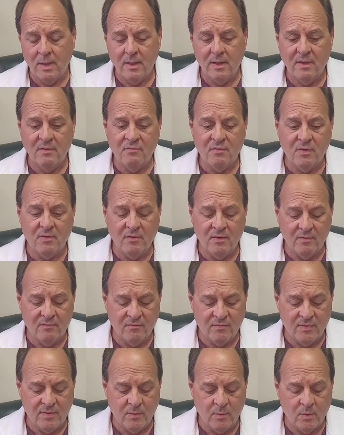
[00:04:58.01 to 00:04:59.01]
if
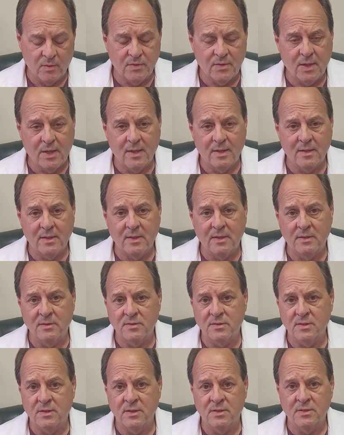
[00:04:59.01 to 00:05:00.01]
the orthotic
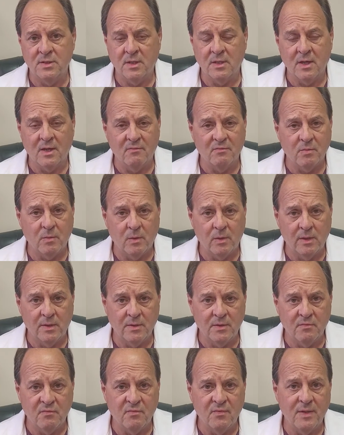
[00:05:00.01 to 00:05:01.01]
is uncomfortable in
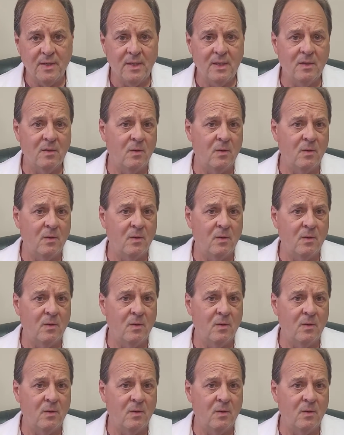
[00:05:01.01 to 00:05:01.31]
your feet,